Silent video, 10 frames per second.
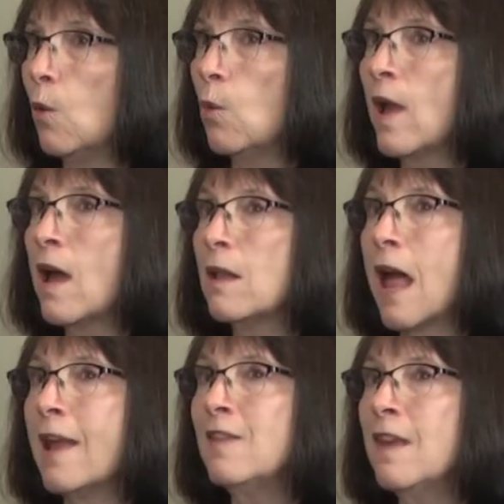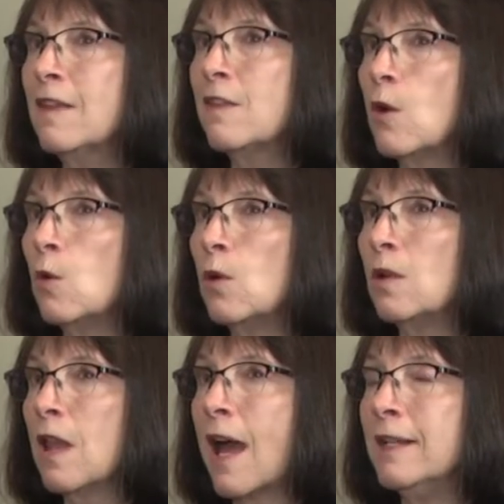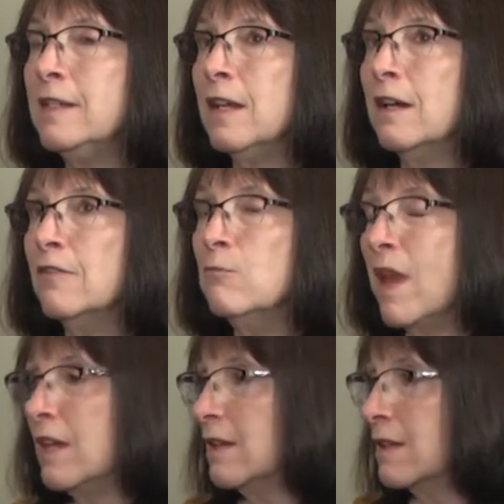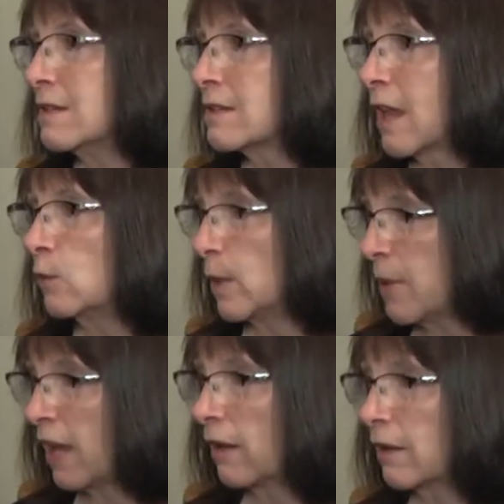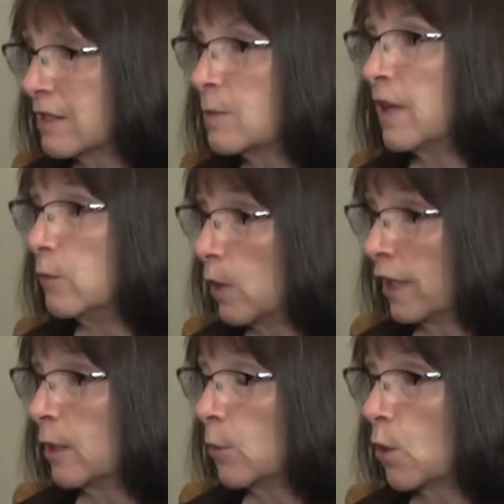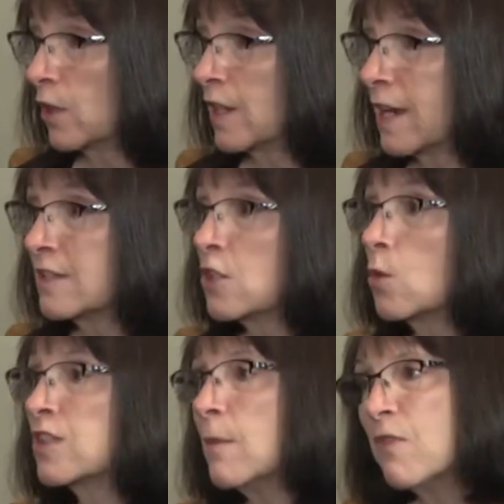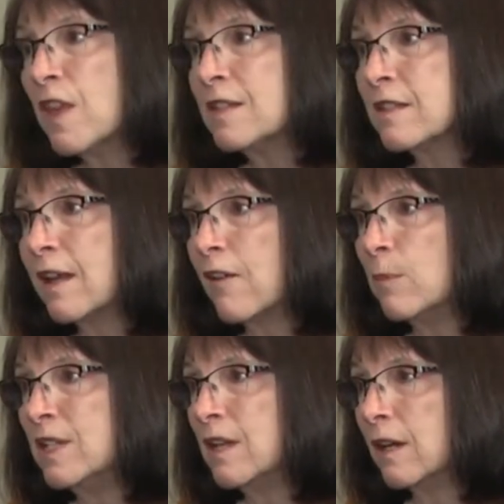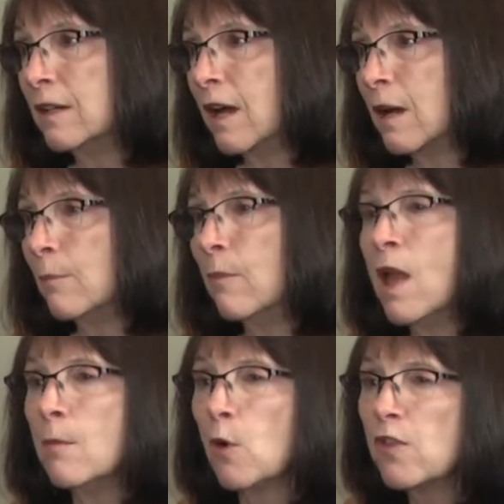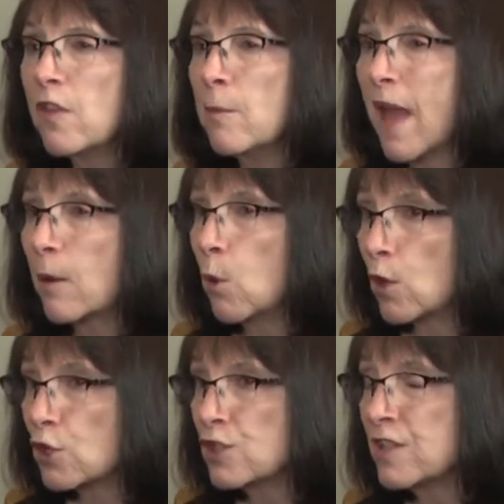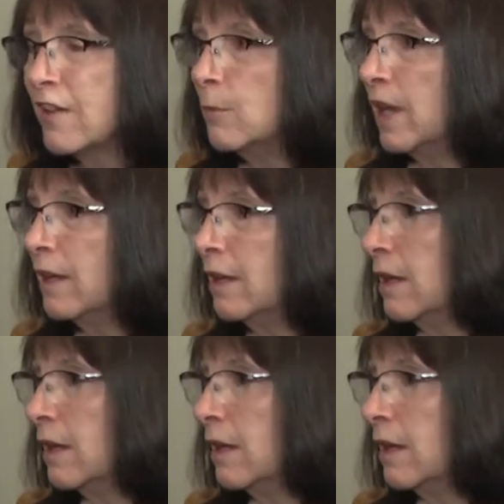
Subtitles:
Well, I think the whole idea of maintenance and repair has been really important, and so some things that have been done, both of the back porches have been